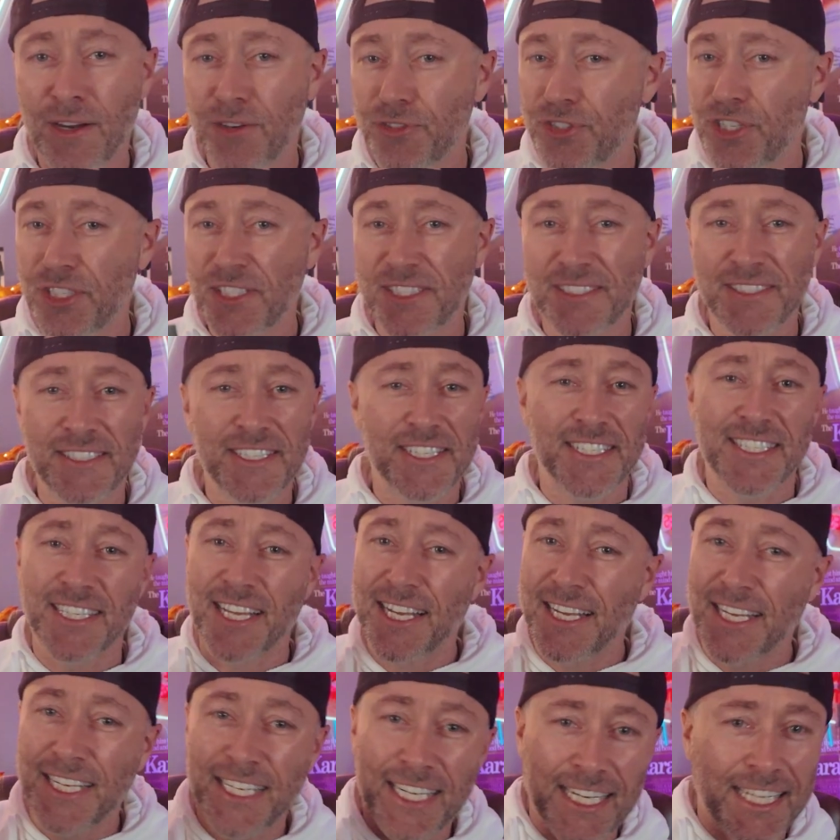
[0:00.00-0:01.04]
Just
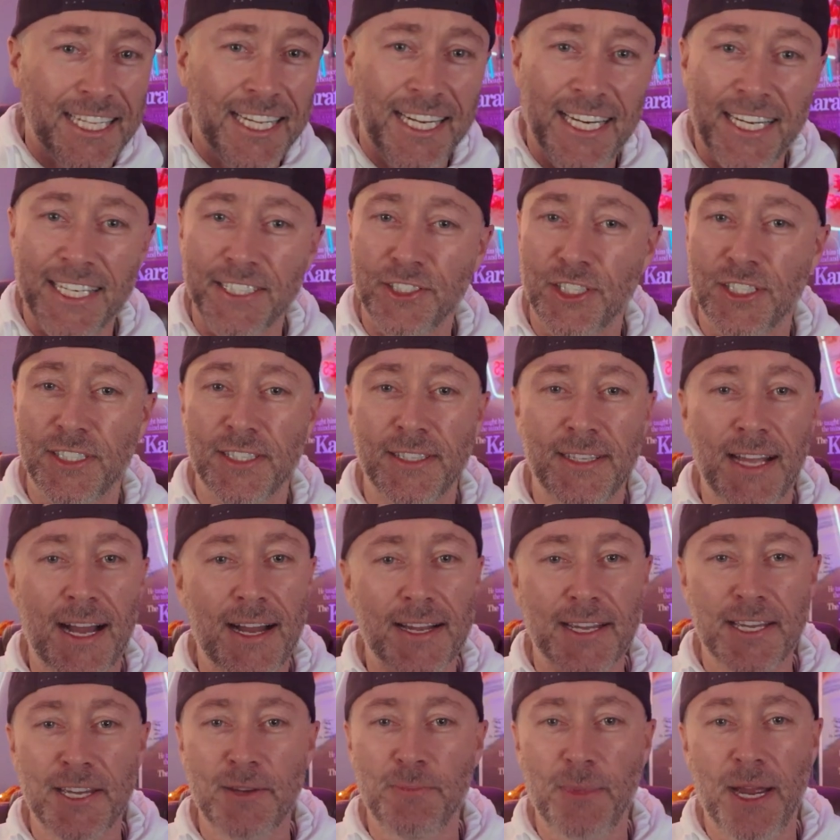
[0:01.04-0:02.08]
clean, just
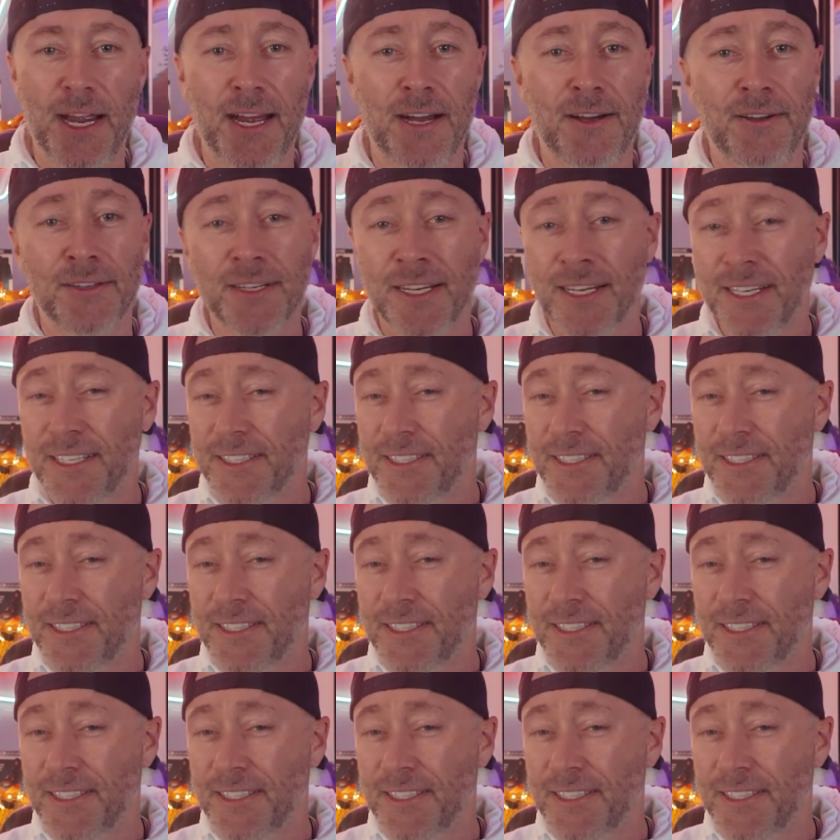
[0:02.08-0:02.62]
knock him out.